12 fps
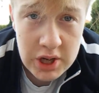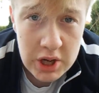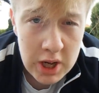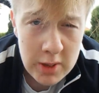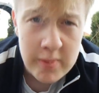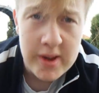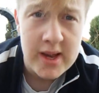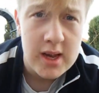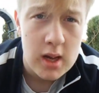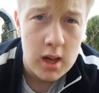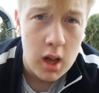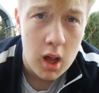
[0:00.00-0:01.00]
So, in a
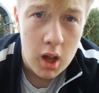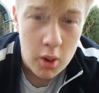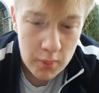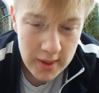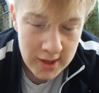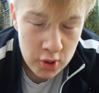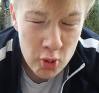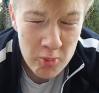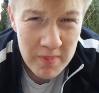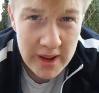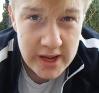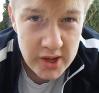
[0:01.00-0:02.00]
bit, we
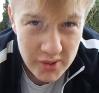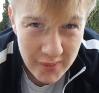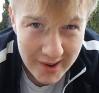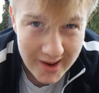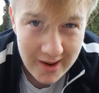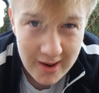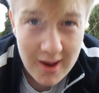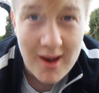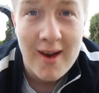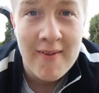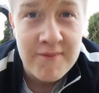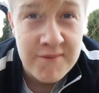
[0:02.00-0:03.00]
could be doing
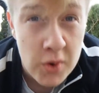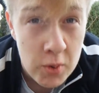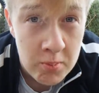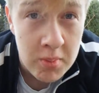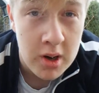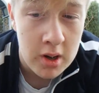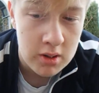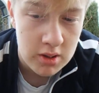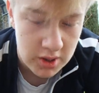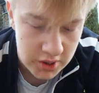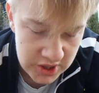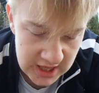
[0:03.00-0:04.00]
a
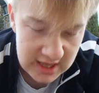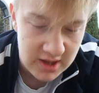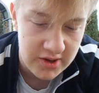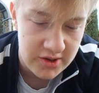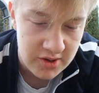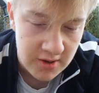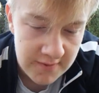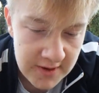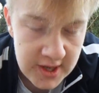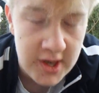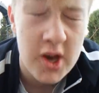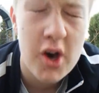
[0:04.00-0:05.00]
football challenge
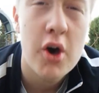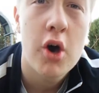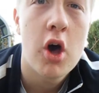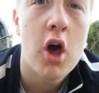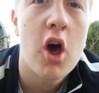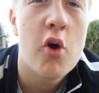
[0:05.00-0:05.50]
video